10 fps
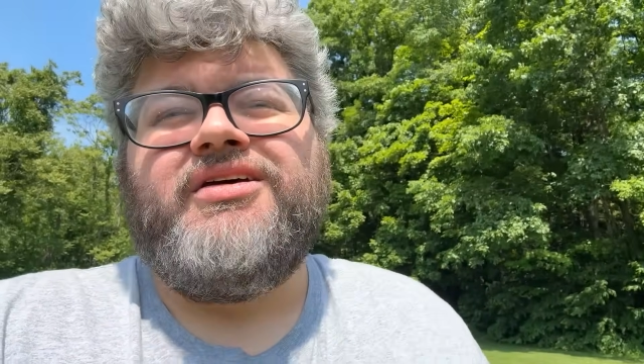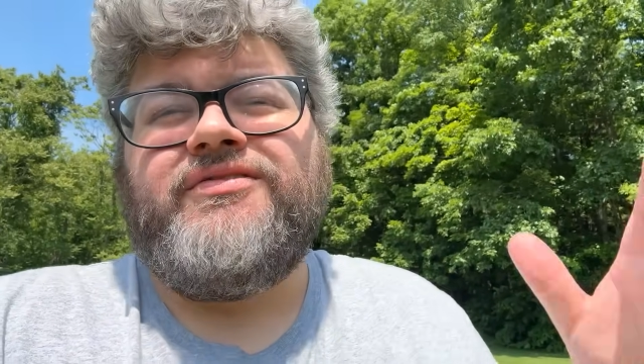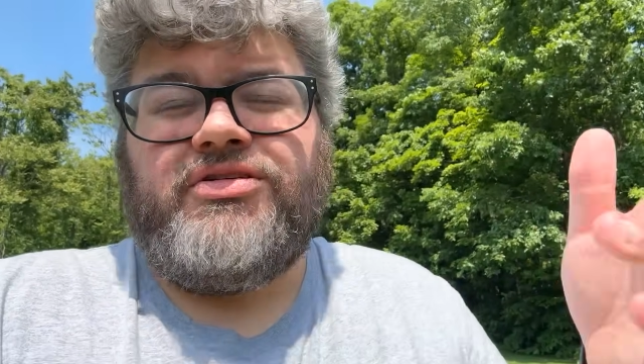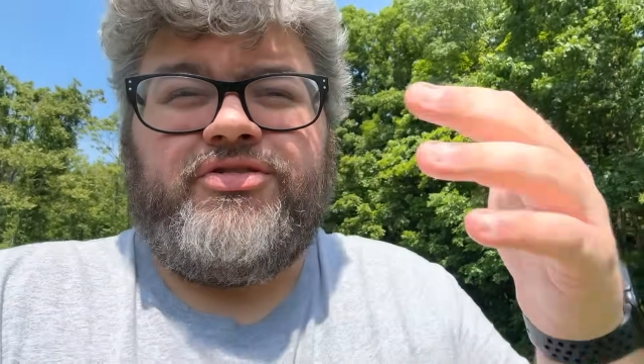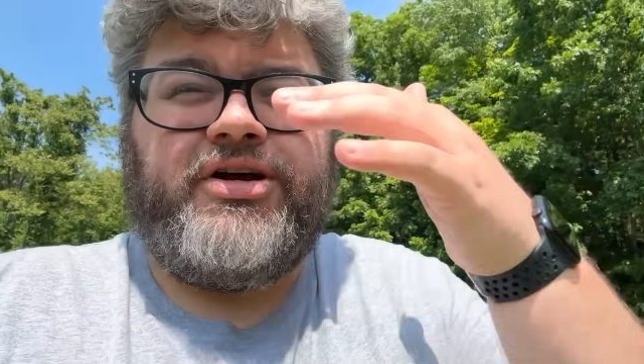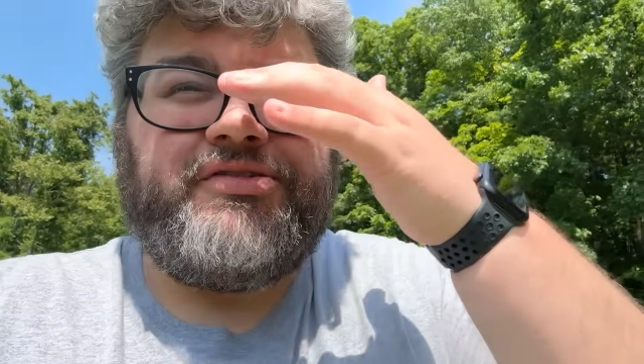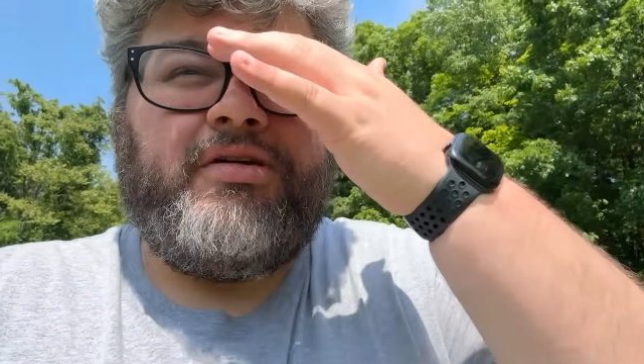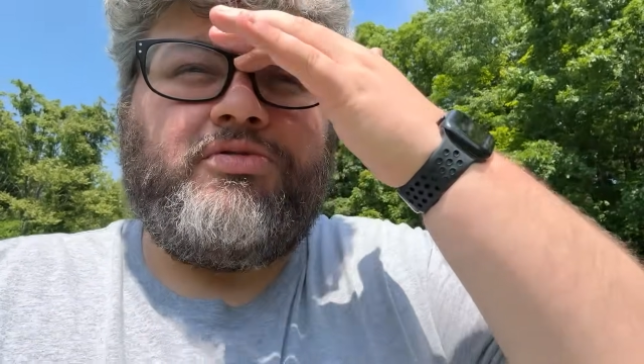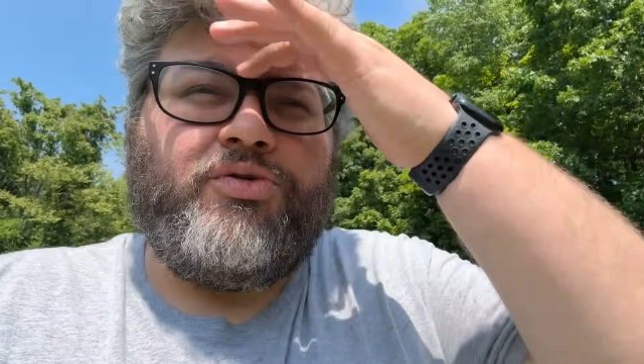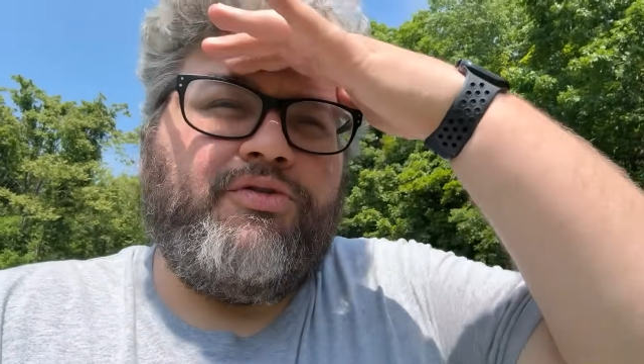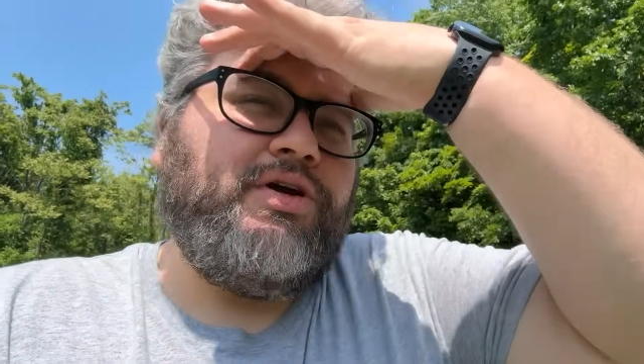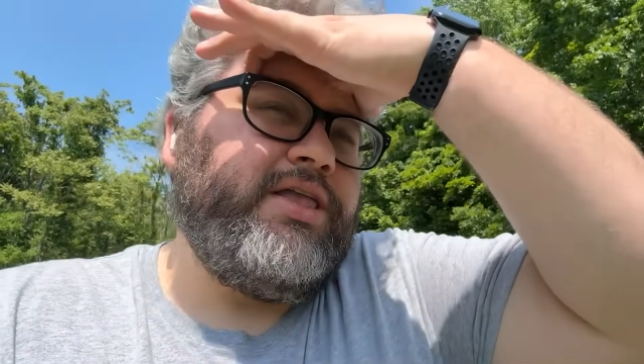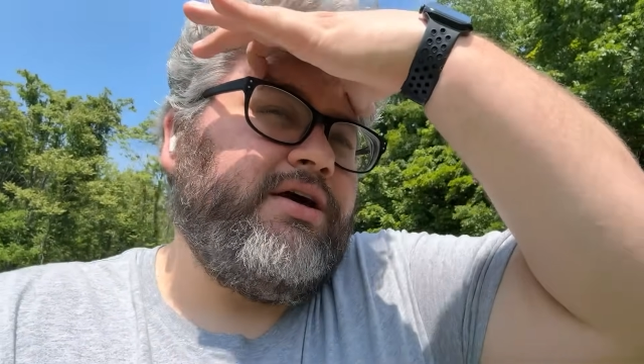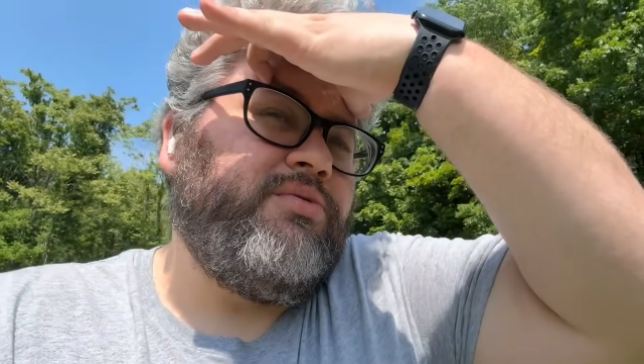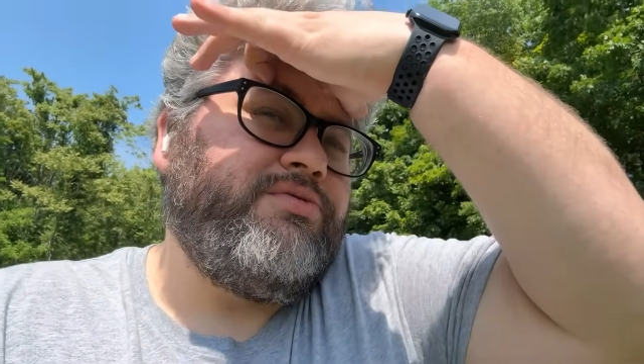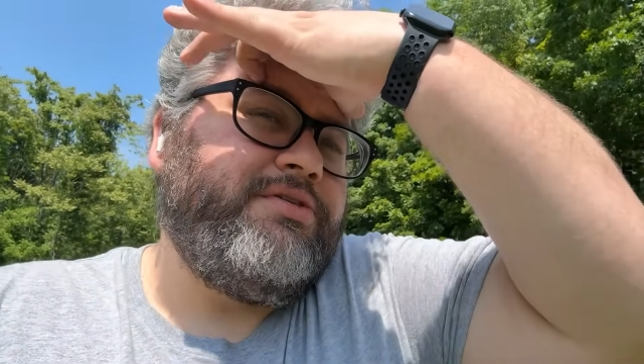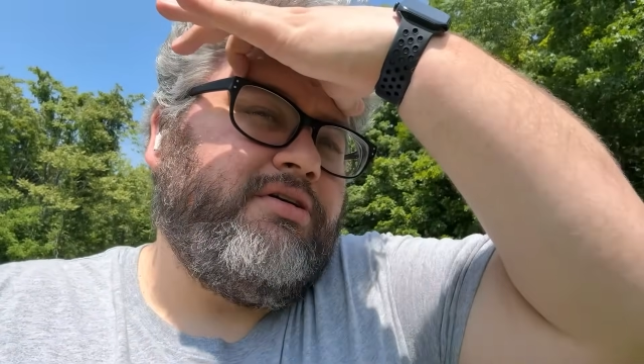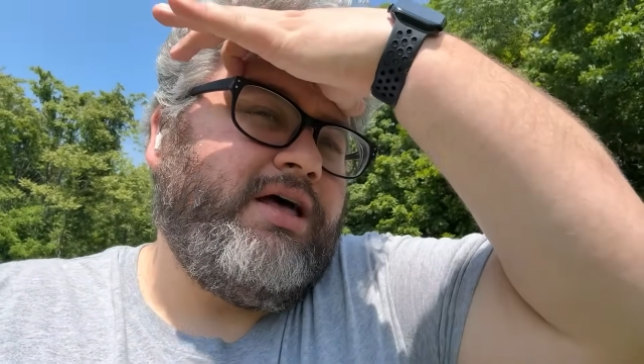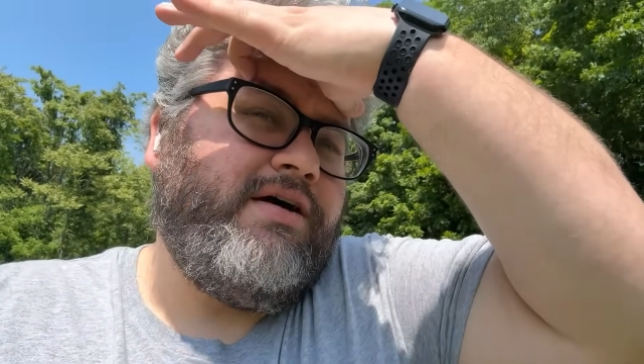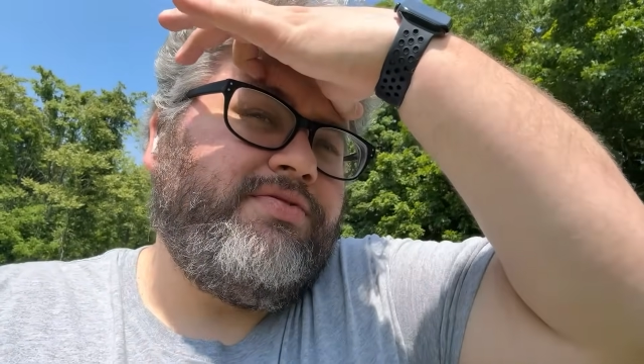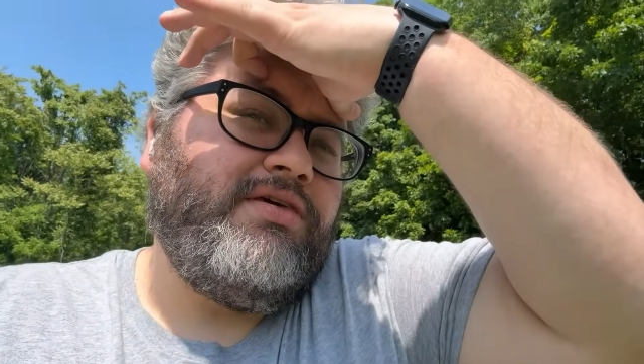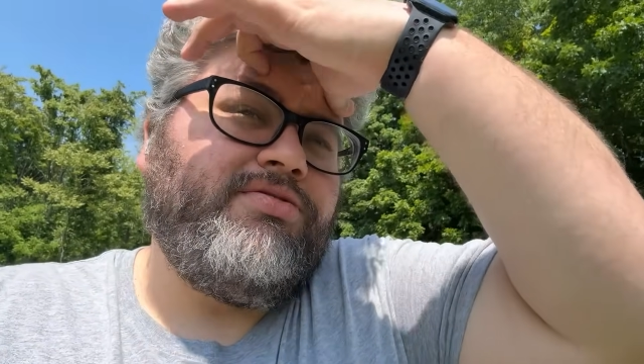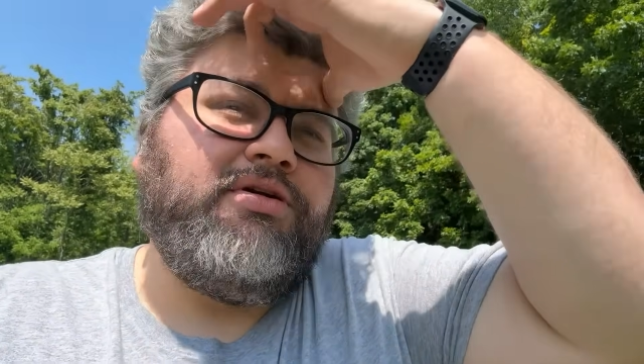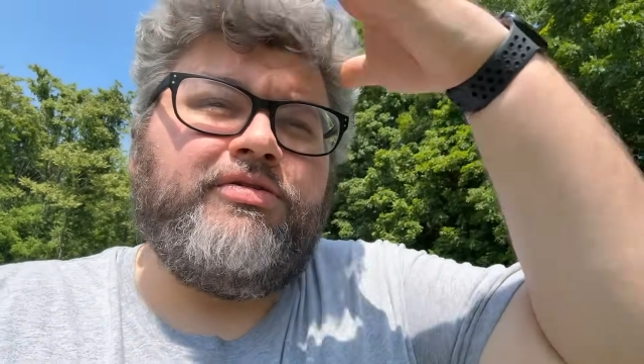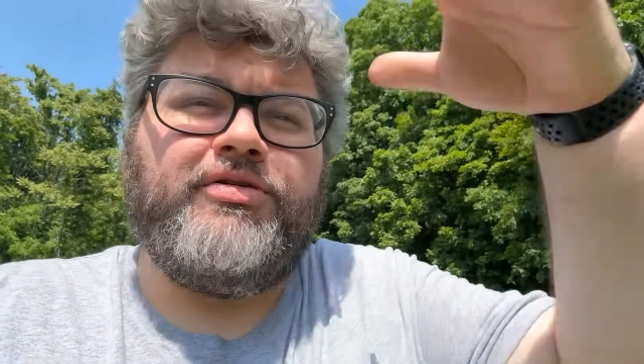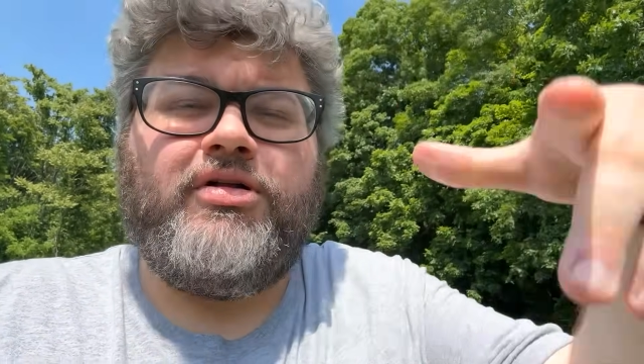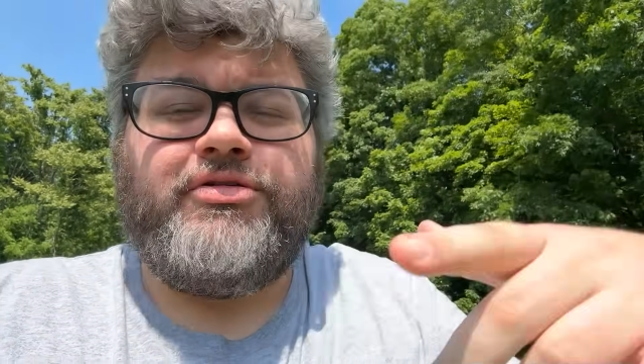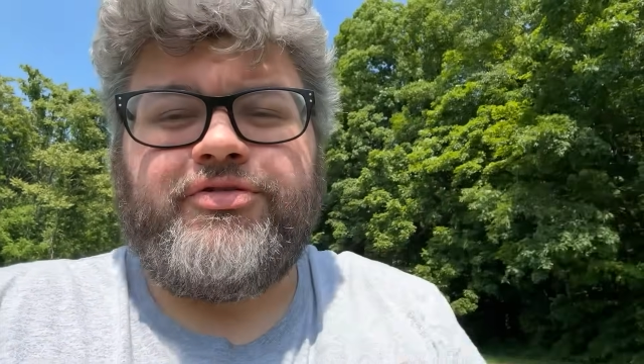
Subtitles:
Venture X, I'm sure right now will still have the $300